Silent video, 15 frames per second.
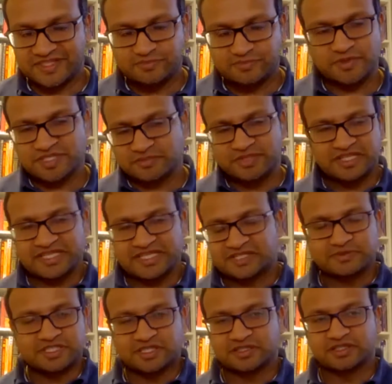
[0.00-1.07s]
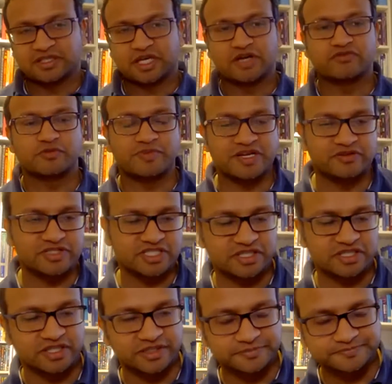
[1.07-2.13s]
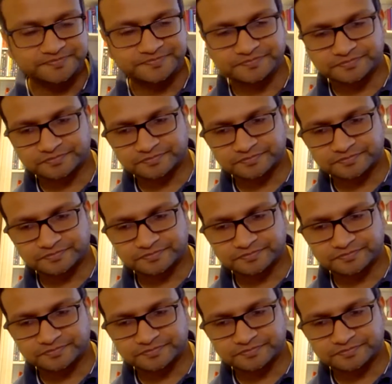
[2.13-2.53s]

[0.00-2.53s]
That's probably something that needs to be done over a period of time